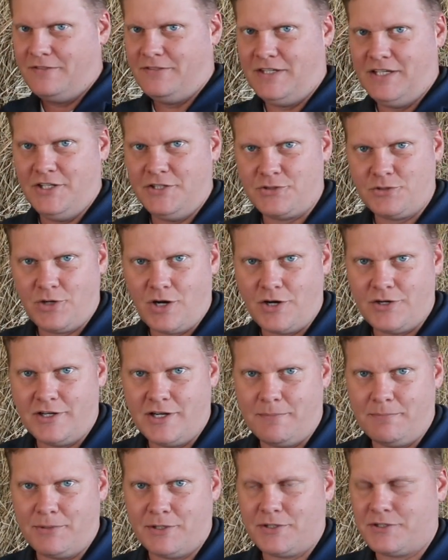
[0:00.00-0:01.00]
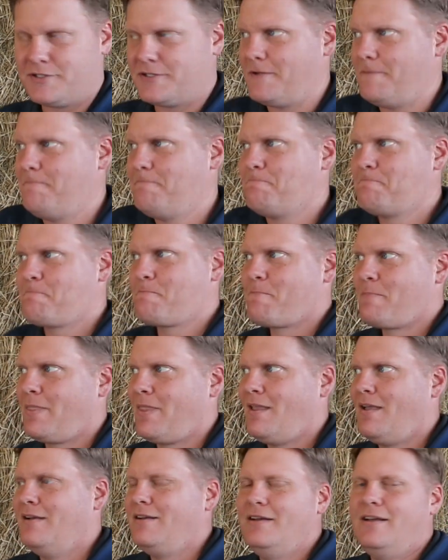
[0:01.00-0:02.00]
These are our numbers.
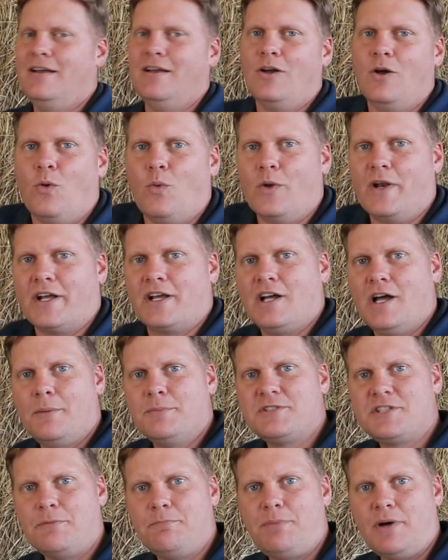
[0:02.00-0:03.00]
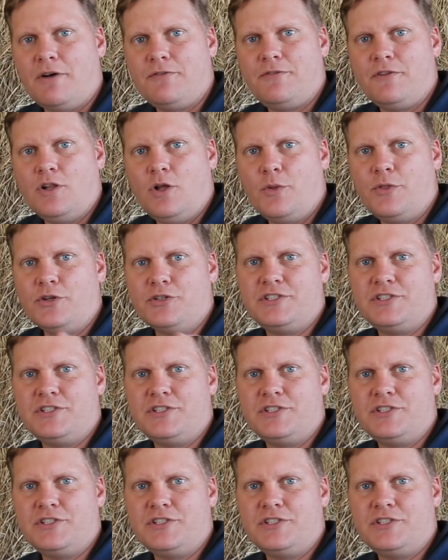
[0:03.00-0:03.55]
When it comes to buffalo,